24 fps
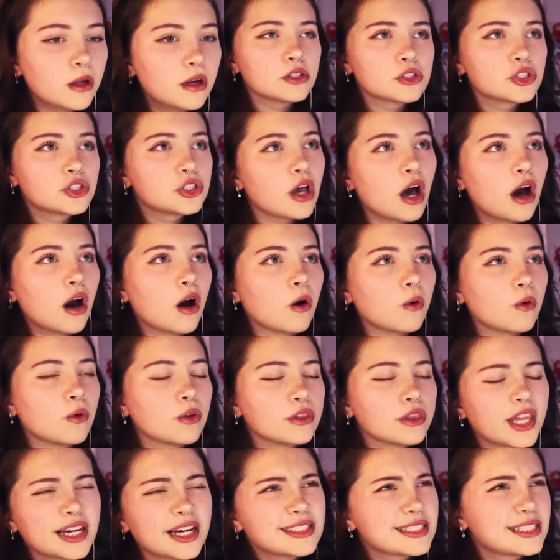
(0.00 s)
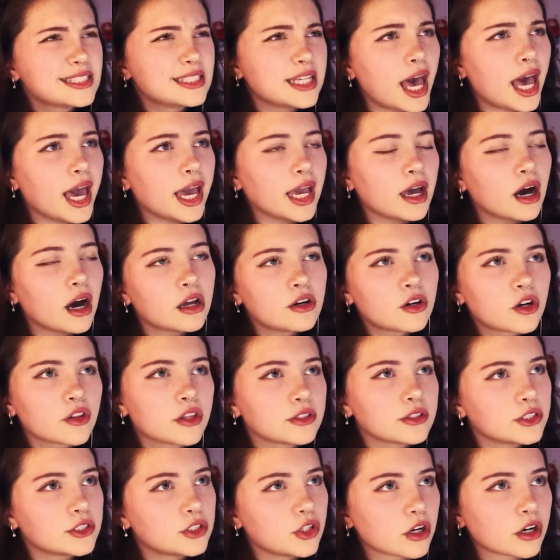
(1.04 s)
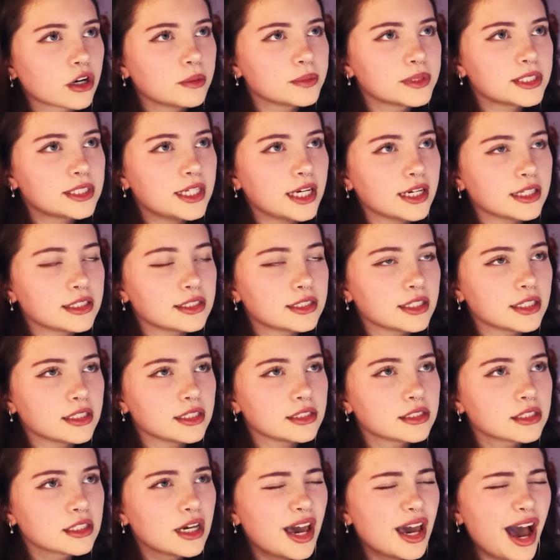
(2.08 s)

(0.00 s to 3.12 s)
So let's say under the circumstances,